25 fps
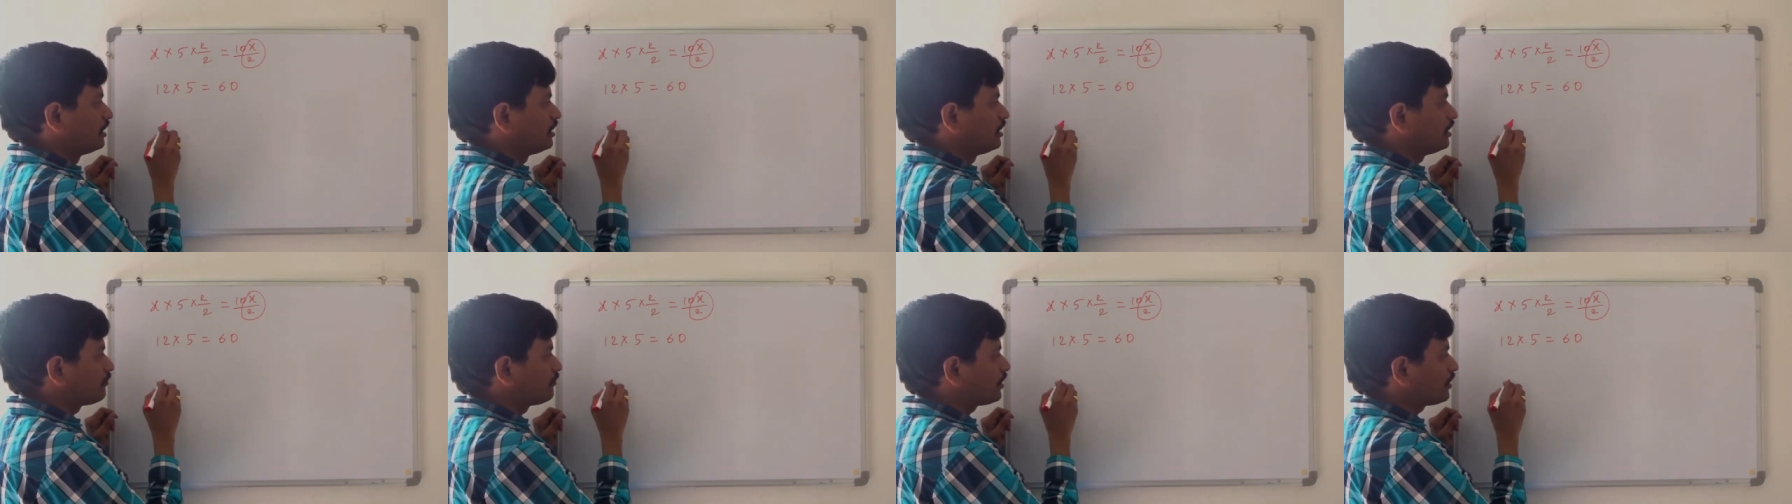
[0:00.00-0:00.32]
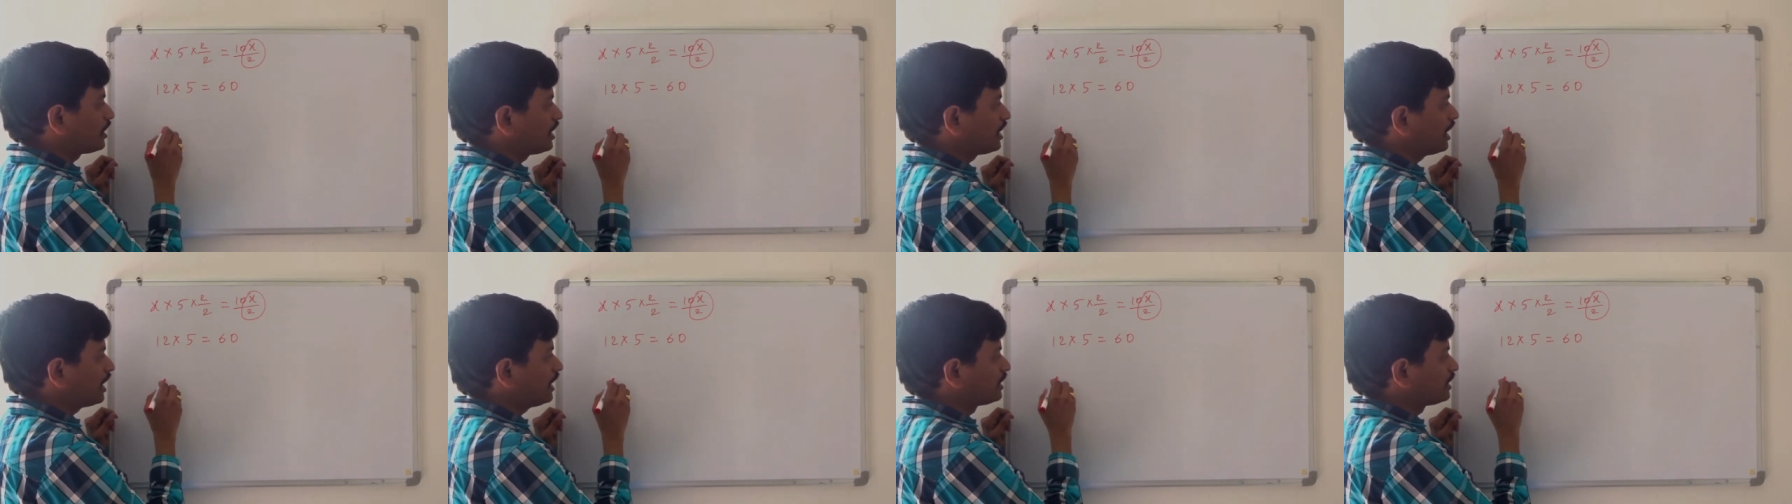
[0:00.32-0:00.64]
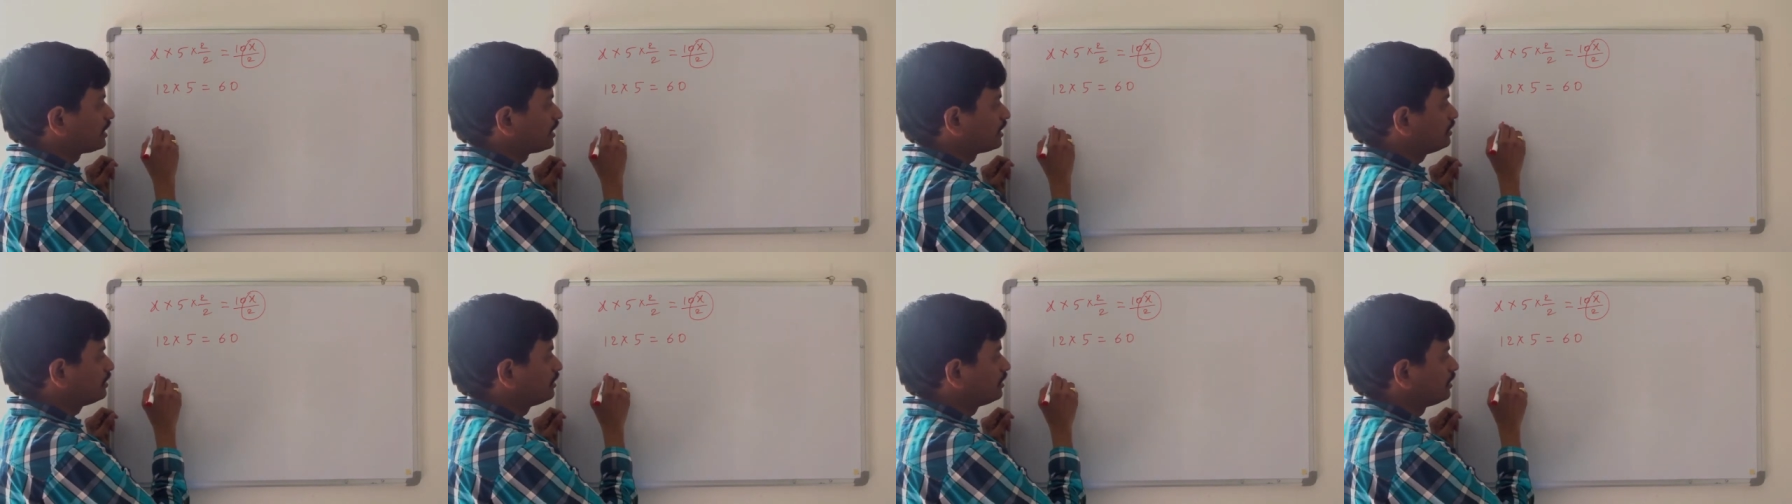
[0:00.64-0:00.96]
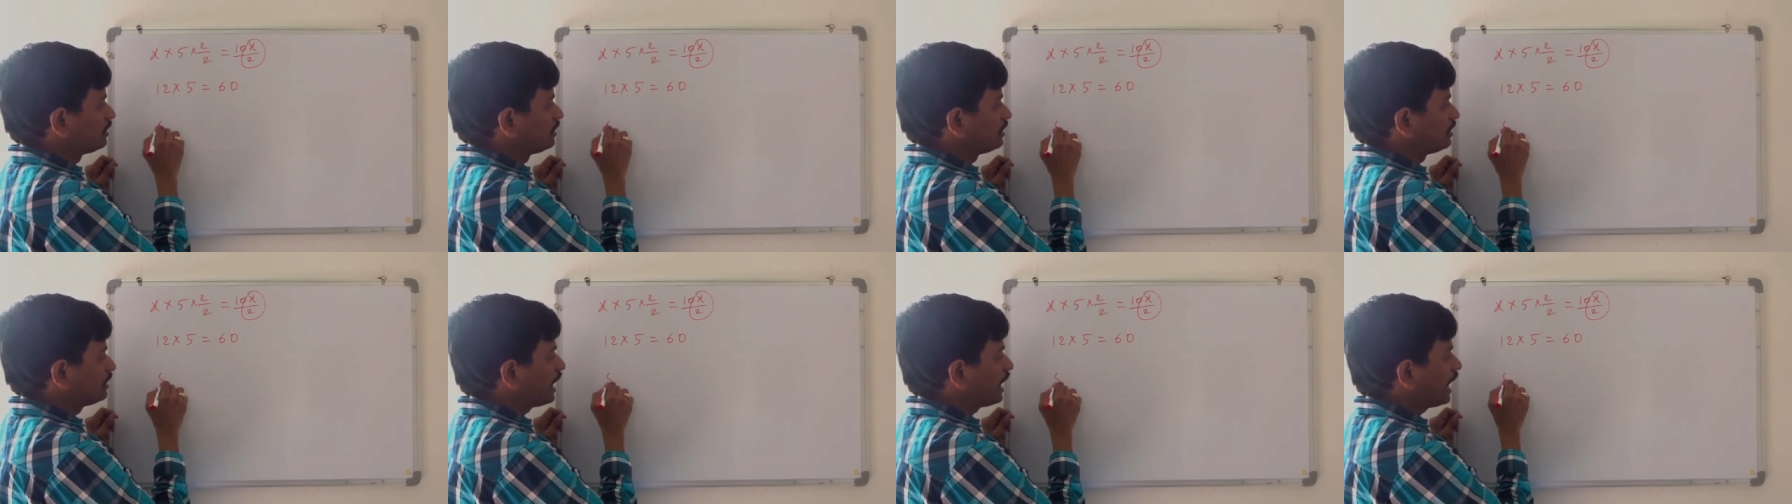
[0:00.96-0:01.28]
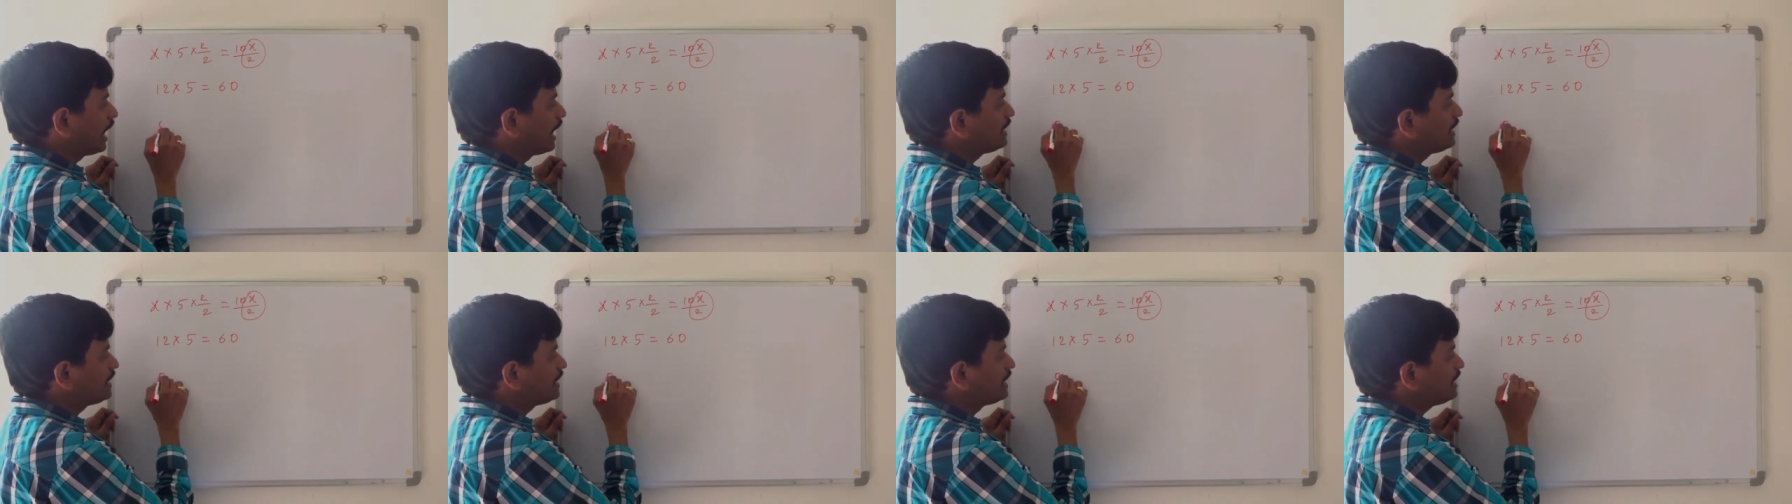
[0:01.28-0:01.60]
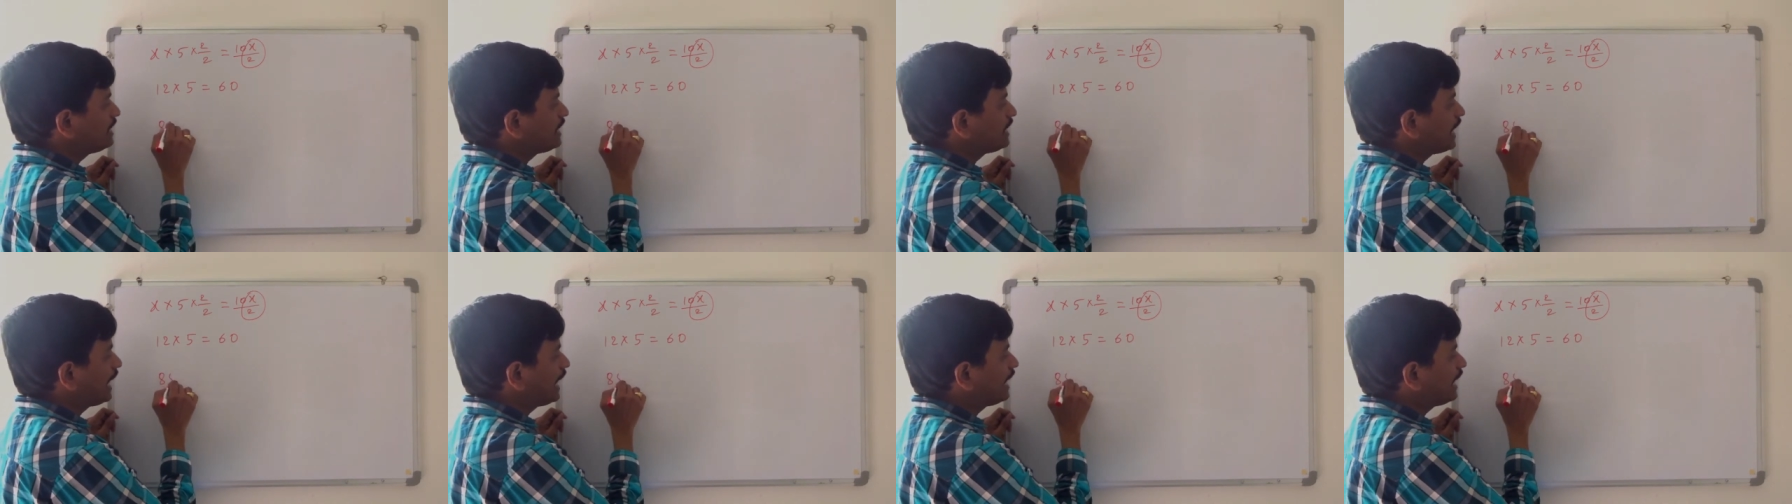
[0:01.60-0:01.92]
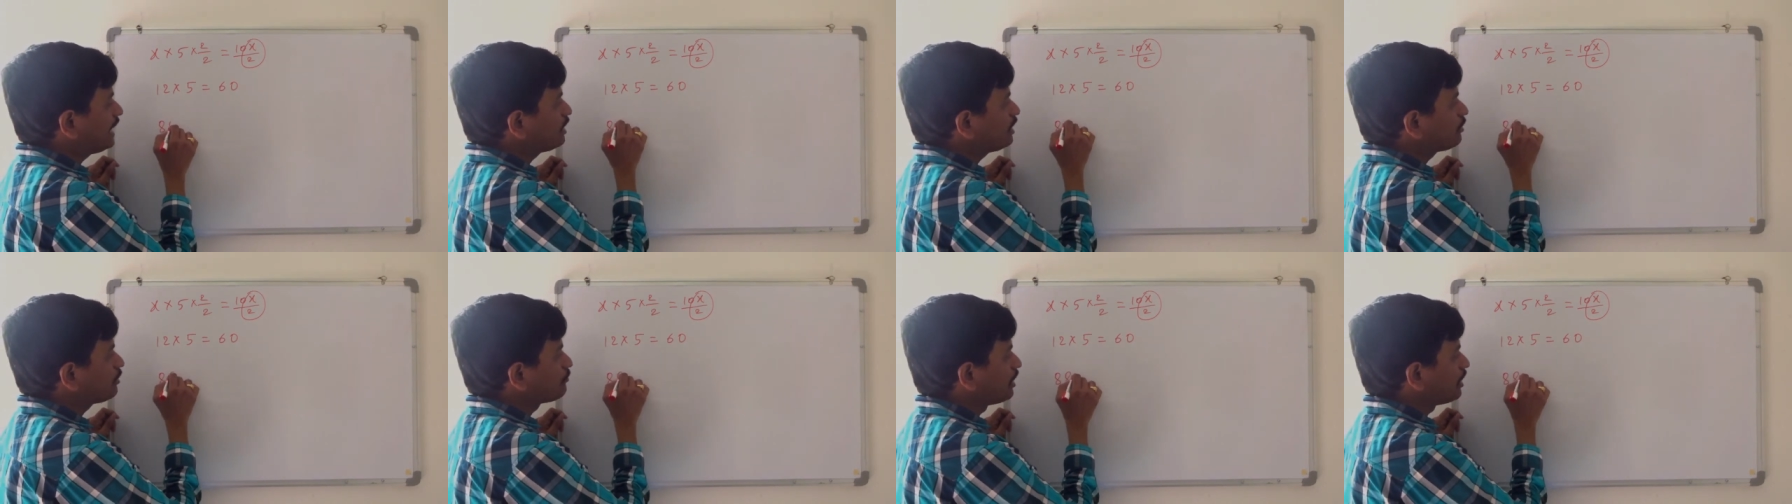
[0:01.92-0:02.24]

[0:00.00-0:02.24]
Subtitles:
If I take 88